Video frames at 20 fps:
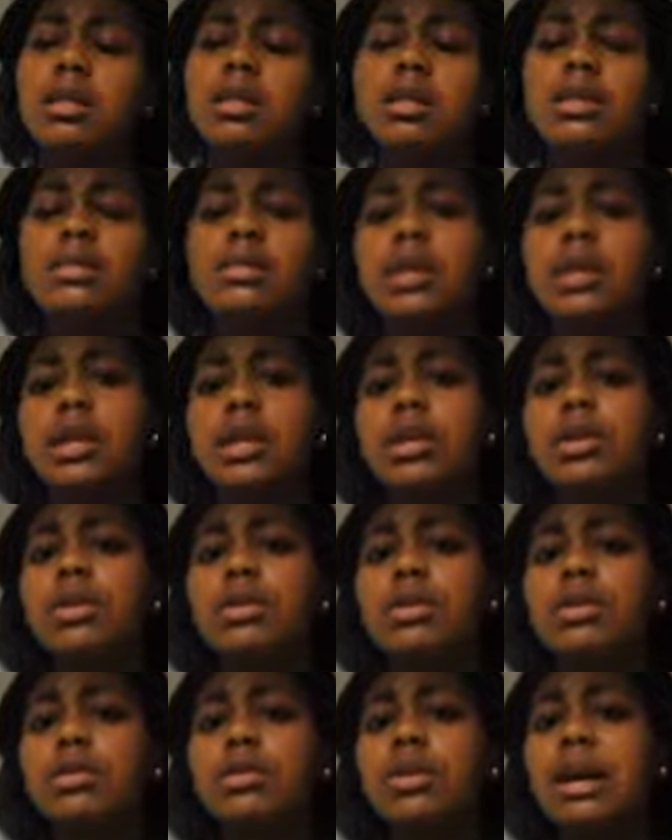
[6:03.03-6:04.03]
Living in
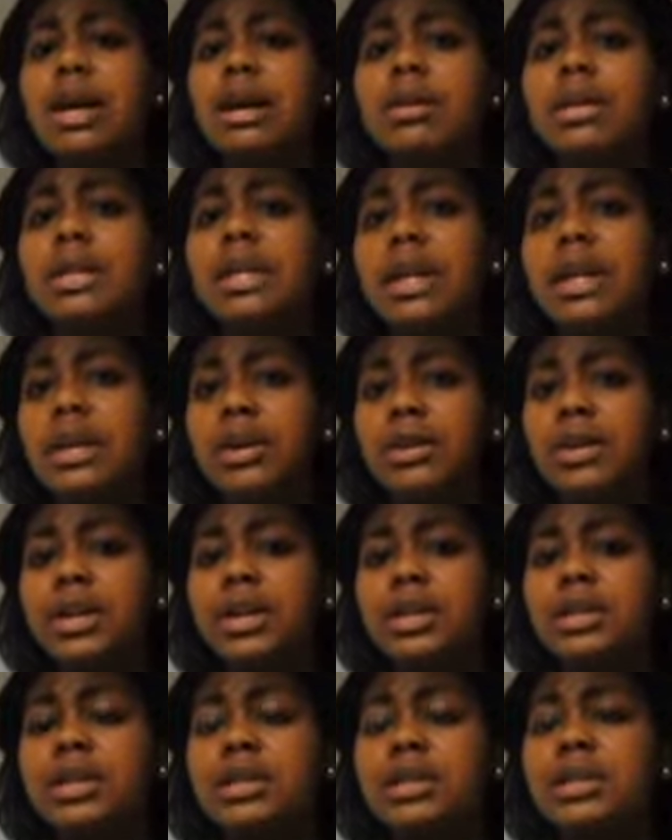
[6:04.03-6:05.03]
crowded
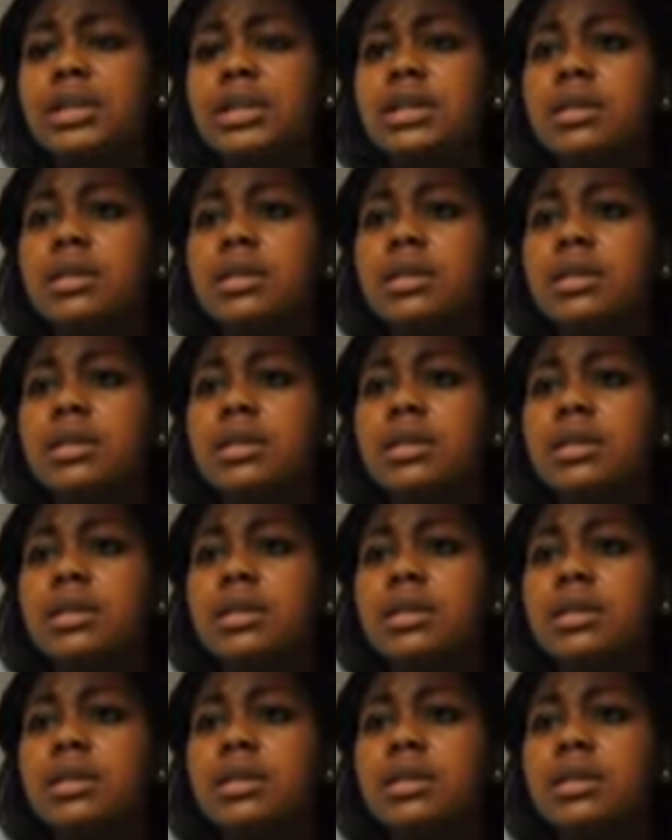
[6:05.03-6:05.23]
areas,